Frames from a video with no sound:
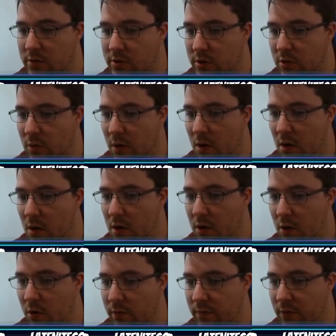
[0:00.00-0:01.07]
to R
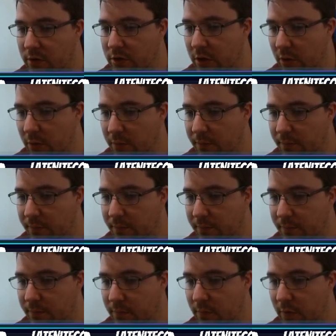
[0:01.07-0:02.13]
over 2,
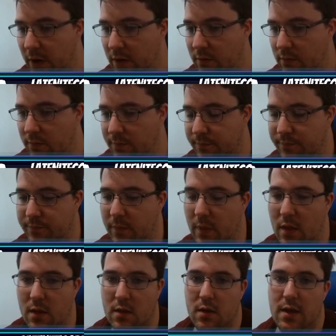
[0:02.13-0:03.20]
right?
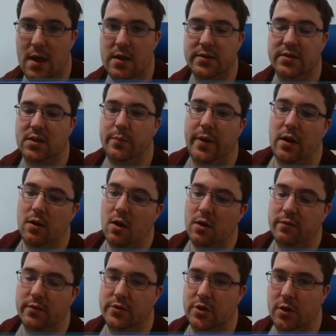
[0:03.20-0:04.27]
How does it compare to R
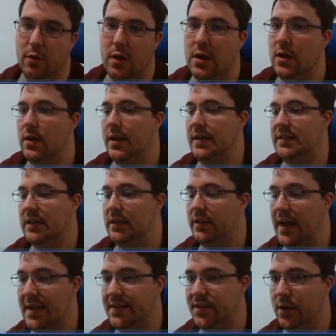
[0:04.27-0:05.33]
over 2? Is it
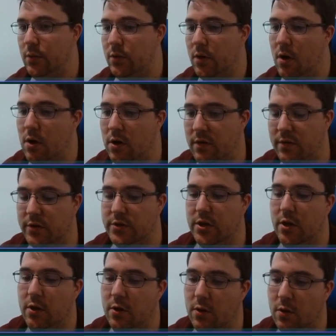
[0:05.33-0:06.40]
less than equal to R over
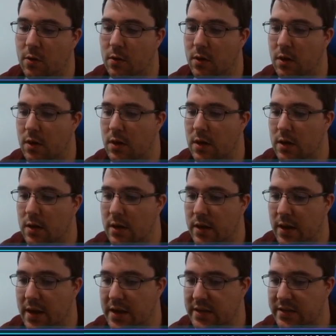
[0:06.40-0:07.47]
2?
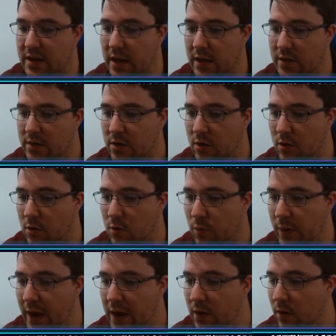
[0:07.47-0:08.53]
Is it
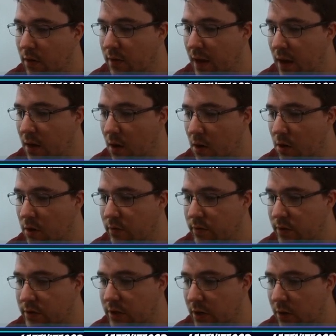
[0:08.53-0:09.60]
greater than R
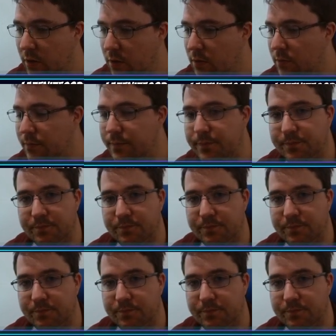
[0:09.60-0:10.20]
over 2?